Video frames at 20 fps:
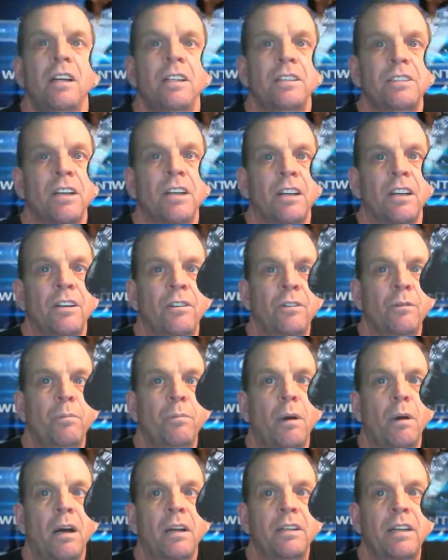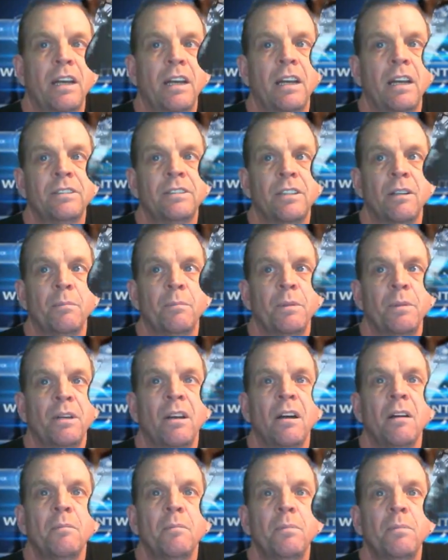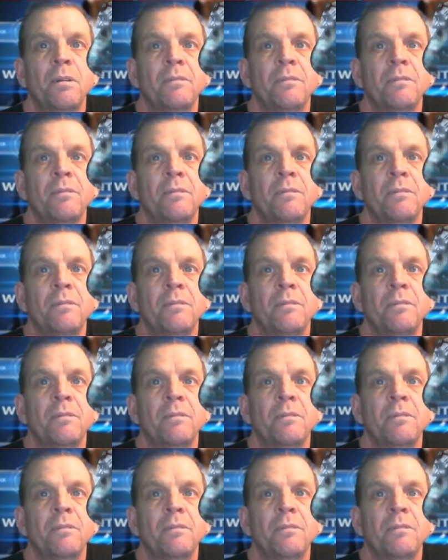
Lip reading: He's got a new podcast coming up,